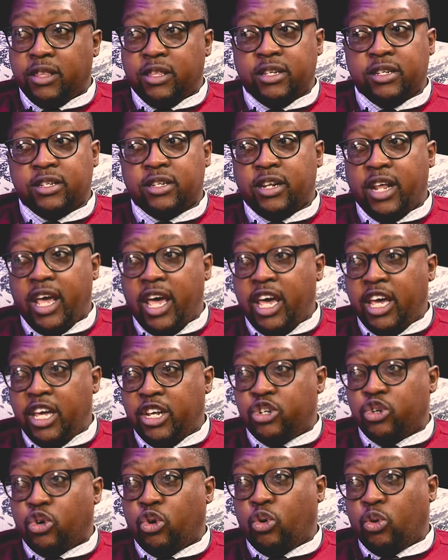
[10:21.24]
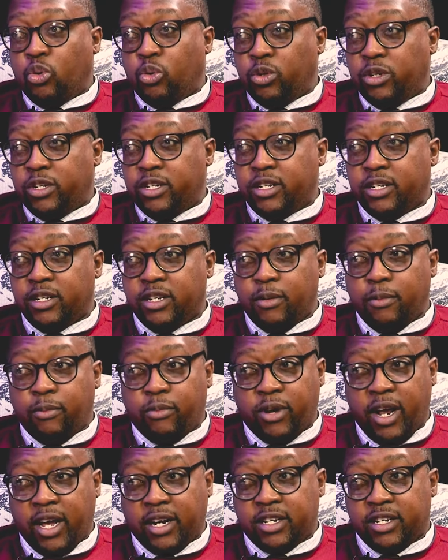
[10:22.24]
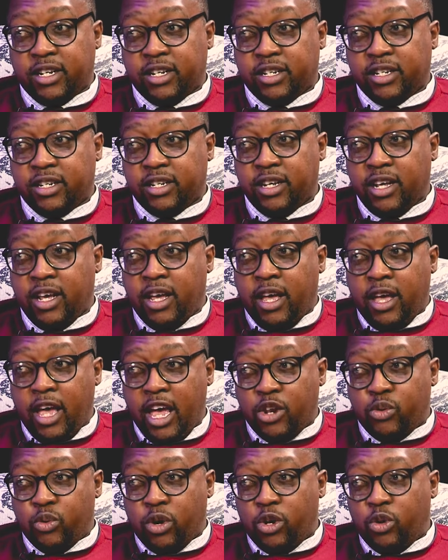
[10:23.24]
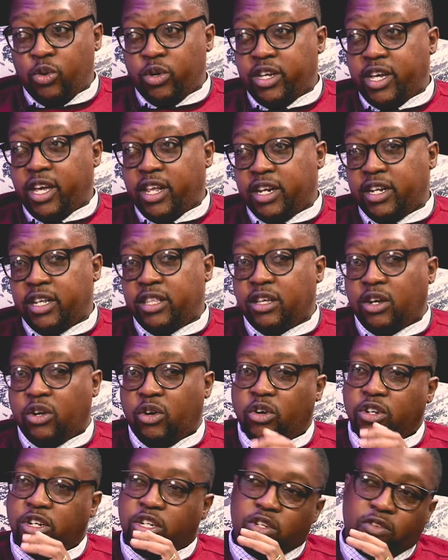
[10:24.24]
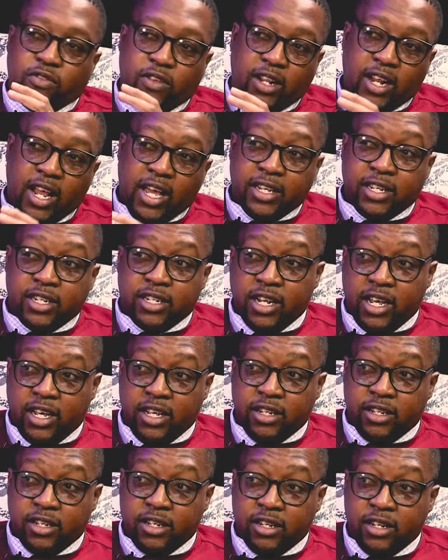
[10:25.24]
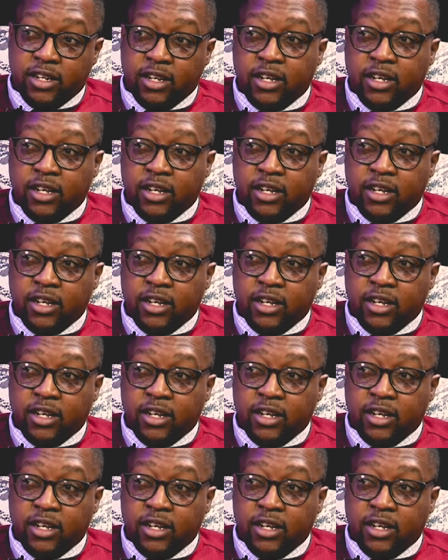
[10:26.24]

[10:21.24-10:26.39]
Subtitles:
this is an age-old practice, and we're looking at it in the context of the last days.